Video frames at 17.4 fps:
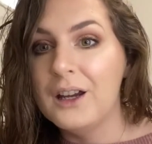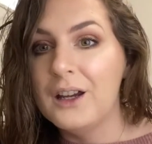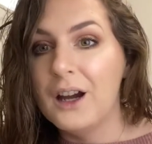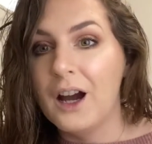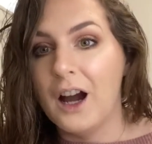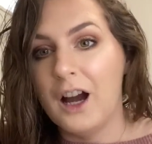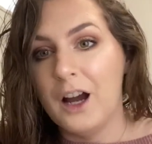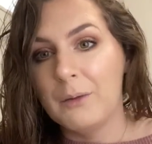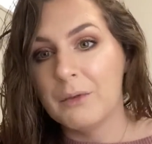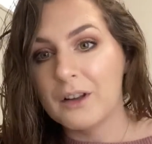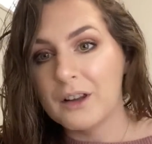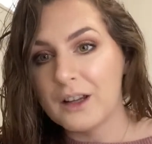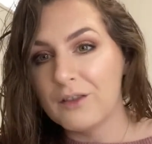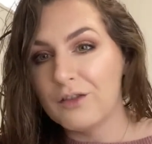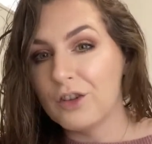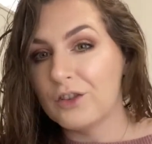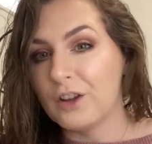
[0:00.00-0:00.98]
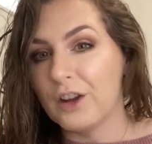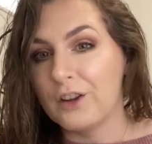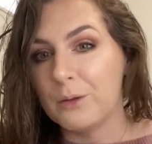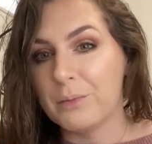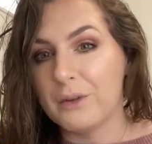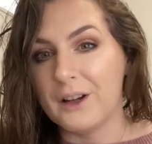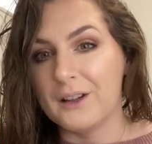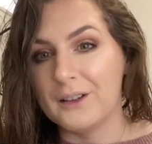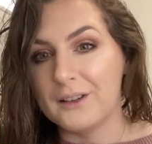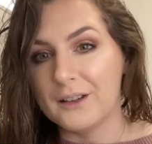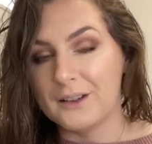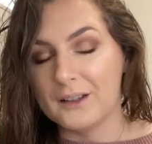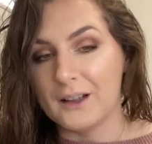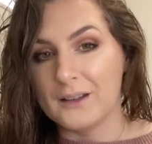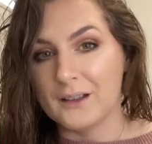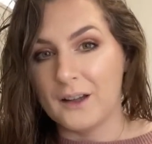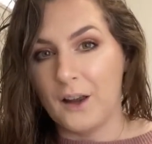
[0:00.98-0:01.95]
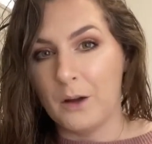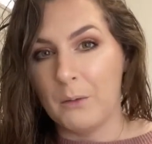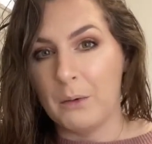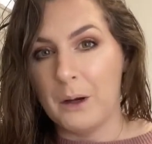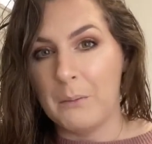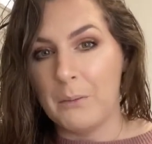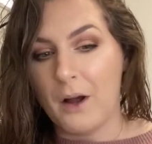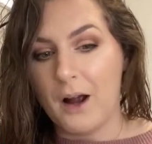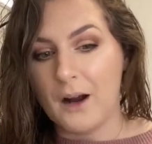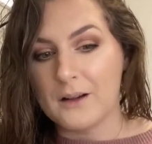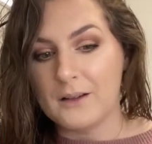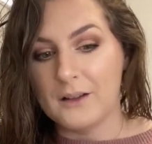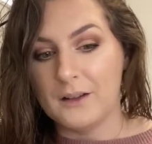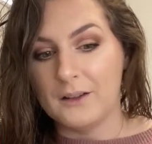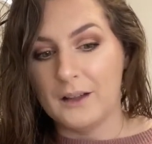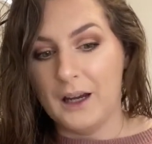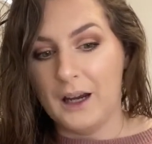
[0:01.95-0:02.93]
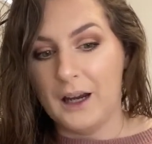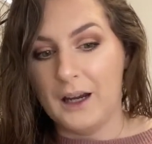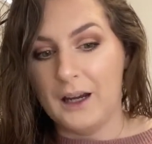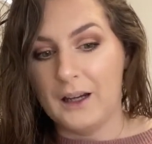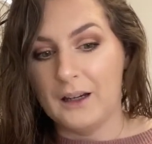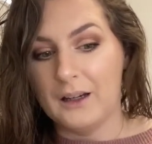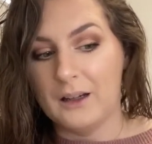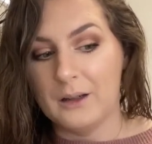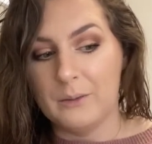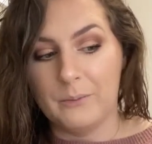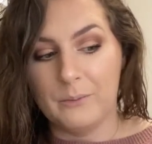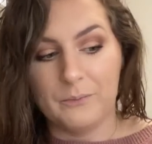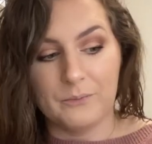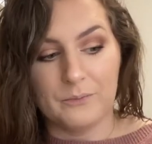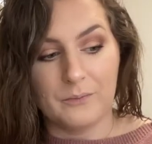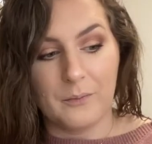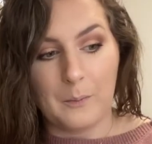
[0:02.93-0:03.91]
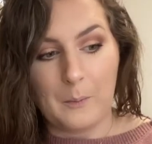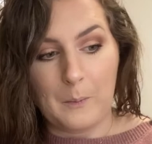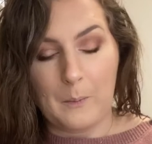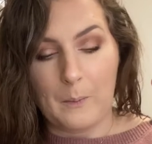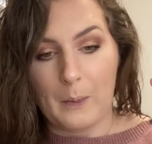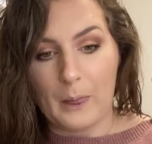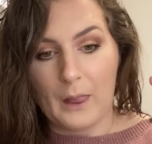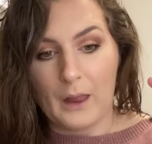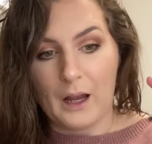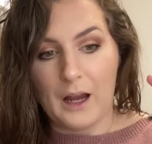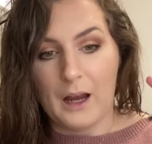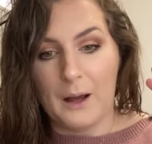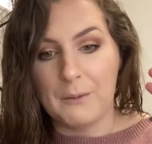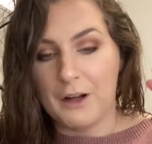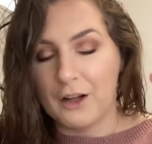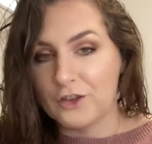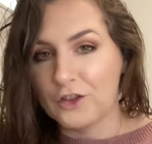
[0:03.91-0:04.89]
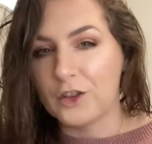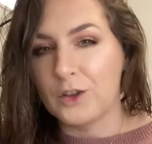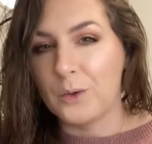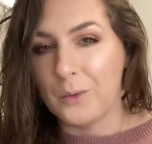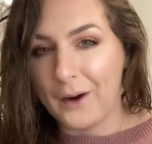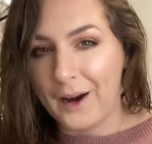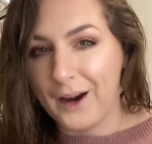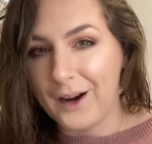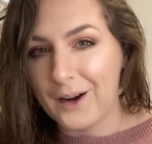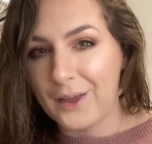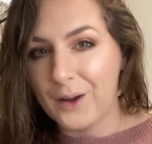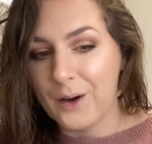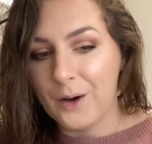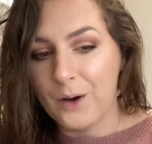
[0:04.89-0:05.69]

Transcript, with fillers: I believe there's other places that celebrate Boxing Day. I'm not sure where, though,